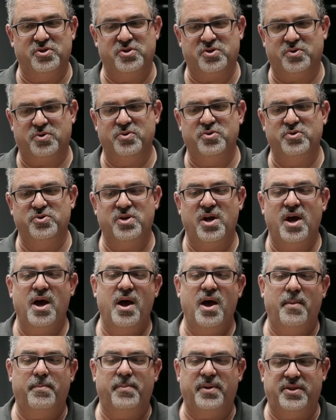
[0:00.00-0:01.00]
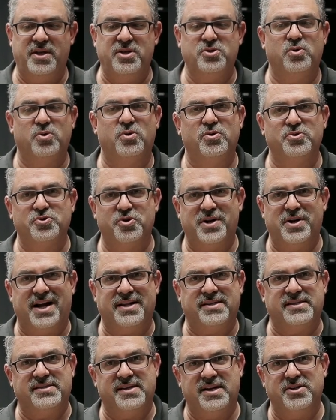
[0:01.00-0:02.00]
the screws, but these holes are
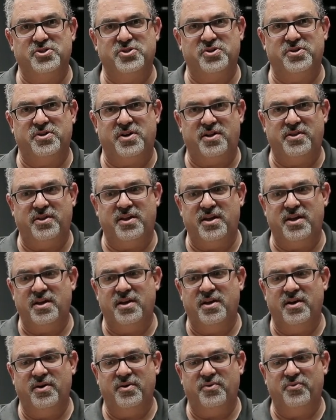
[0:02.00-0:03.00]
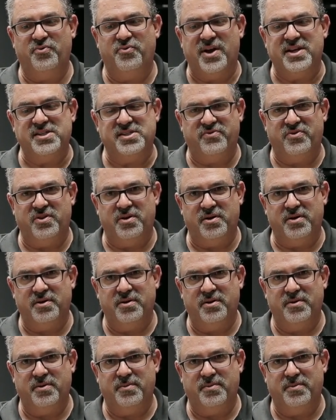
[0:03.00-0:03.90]
not centered on the face of the